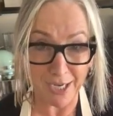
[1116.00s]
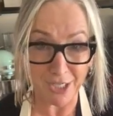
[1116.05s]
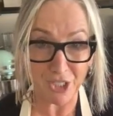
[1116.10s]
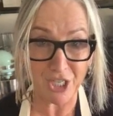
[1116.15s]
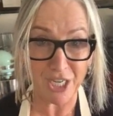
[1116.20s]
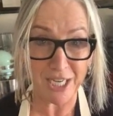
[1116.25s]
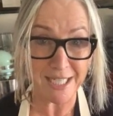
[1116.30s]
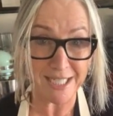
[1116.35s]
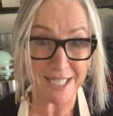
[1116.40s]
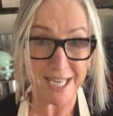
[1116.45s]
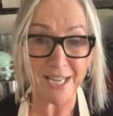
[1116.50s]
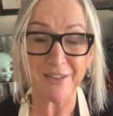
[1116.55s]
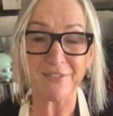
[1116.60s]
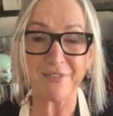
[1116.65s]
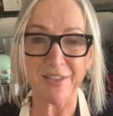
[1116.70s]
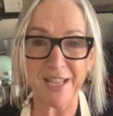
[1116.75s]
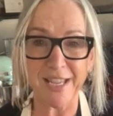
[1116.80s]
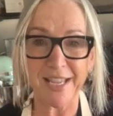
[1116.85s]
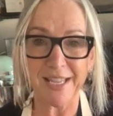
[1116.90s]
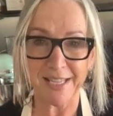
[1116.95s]

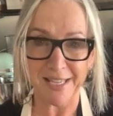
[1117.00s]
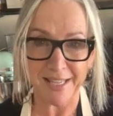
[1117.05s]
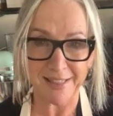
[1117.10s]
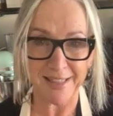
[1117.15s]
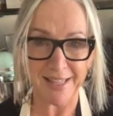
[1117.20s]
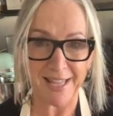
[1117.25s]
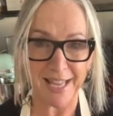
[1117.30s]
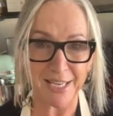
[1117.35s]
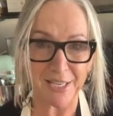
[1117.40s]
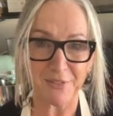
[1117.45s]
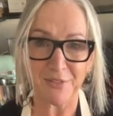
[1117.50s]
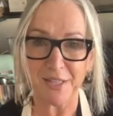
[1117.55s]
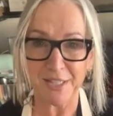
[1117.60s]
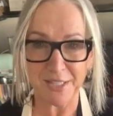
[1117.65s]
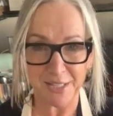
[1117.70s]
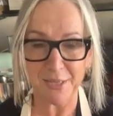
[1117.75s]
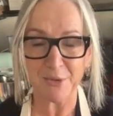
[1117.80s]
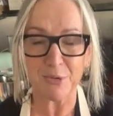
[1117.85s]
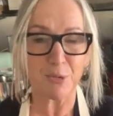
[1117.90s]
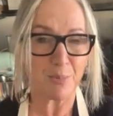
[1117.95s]
IGTV at the end of
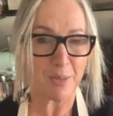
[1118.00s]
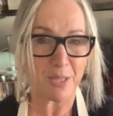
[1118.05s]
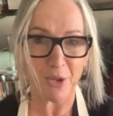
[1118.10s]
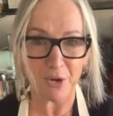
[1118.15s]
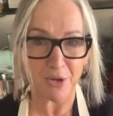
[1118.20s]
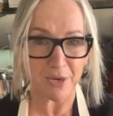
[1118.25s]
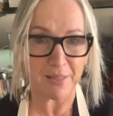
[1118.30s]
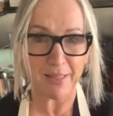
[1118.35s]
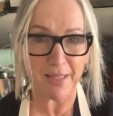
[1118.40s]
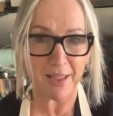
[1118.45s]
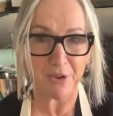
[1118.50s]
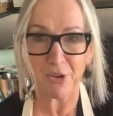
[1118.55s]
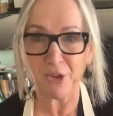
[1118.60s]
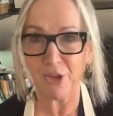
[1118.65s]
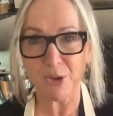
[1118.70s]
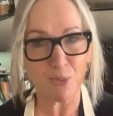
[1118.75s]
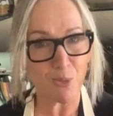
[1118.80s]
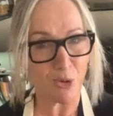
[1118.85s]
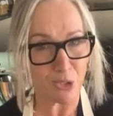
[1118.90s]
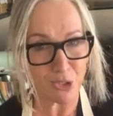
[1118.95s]
this and it will be on it there.
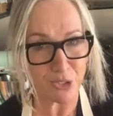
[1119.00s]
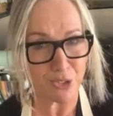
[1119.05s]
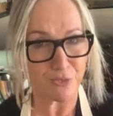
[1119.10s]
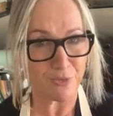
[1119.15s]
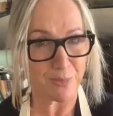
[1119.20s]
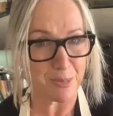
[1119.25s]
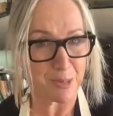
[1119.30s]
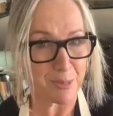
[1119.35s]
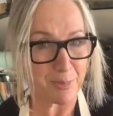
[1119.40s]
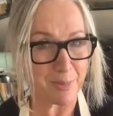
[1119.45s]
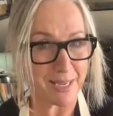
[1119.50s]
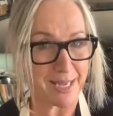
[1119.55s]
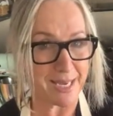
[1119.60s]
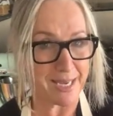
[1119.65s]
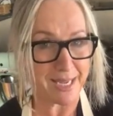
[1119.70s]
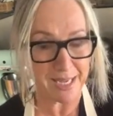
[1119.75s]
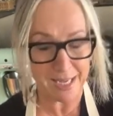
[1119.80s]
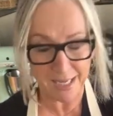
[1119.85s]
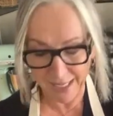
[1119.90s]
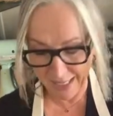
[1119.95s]
You can watch it from the
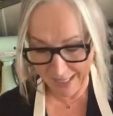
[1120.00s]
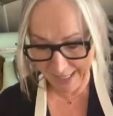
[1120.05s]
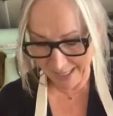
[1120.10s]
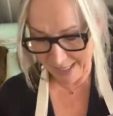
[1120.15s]
beginning.